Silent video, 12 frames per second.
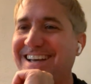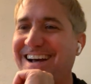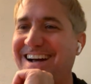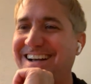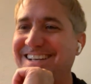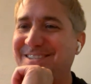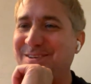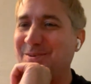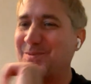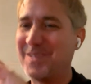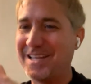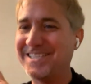uh,
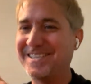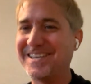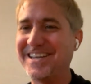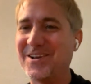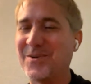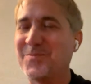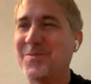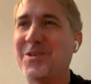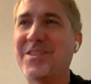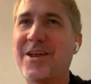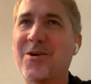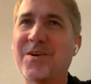so it's you know
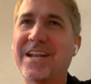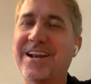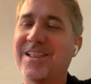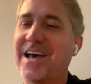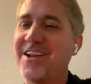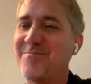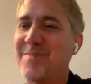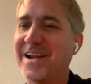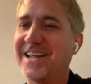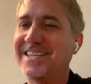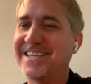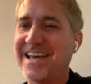they don't need a lot of
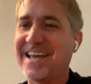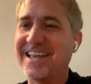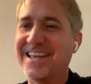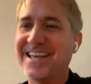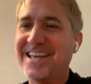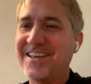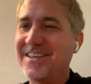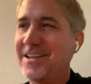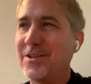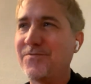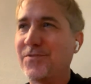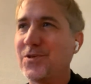money to
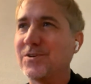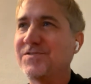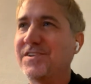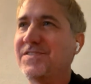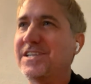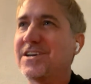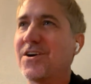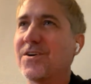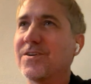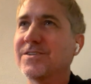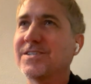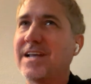for those 50
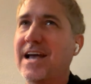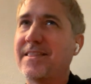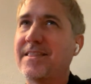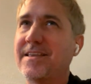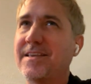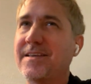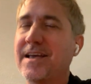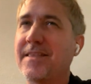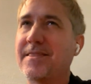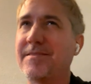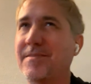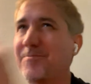cars. I,
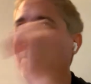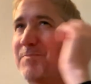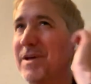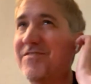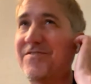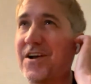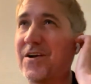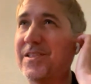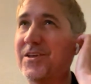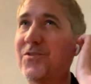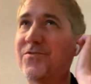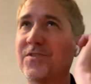I we paid very
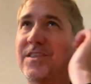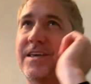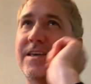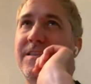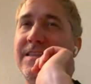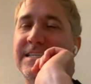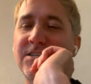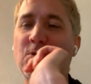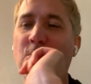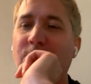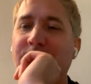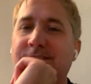little for the these
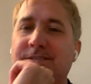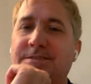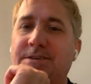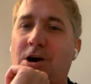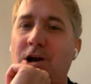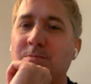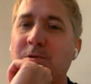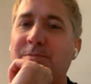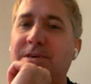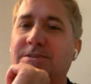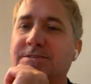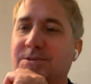gorgeous
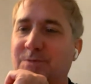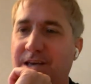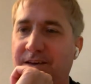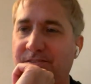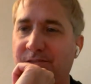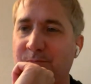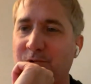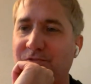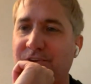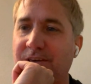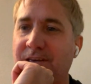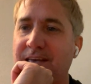automobiles that we have in the
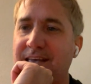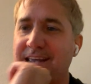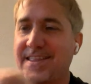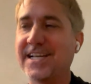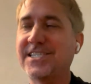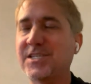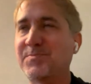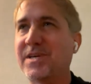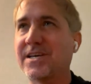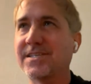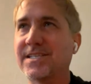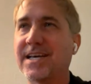movie, and that's just
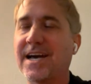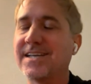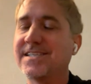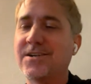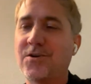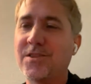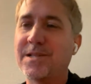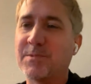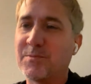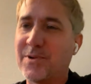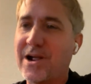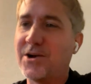because the guys that own
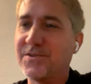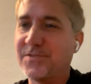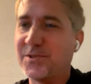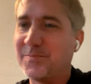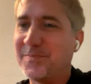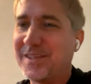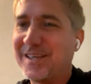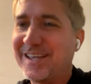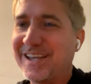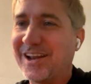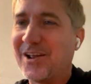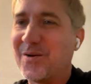them are proud of them,
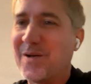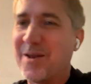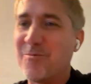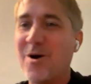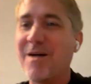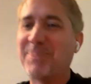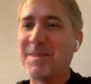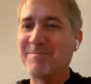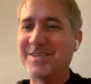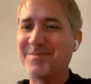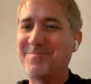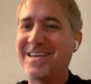you know, and want
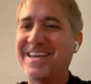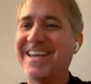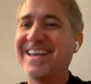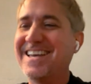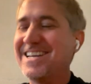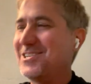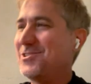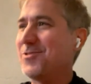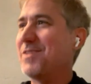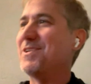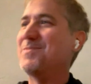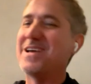them to be
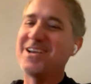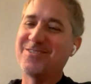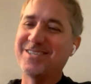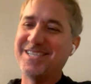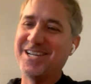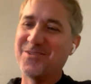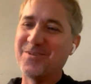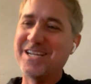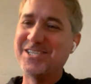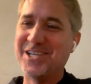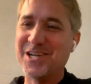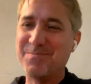driven by Christina
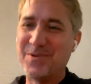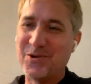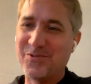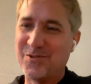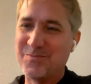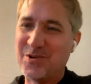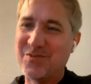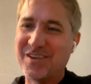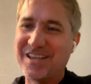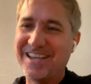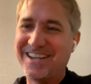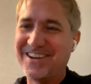Ricci in a beautiful
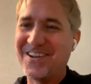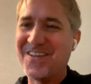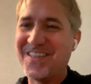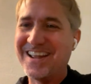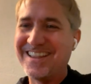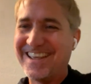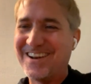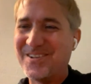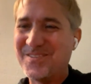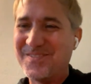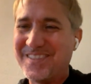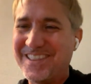movie, you know, that
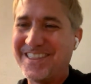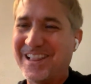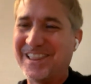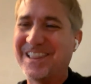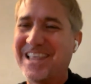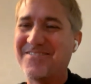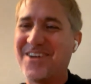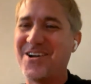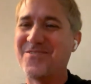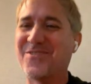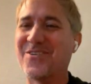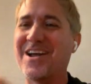that'll live
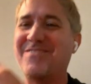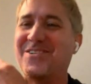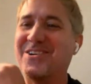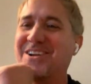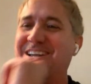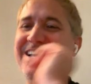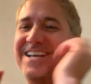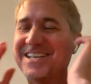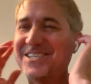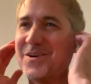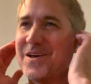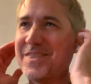on forever.
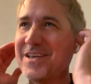so I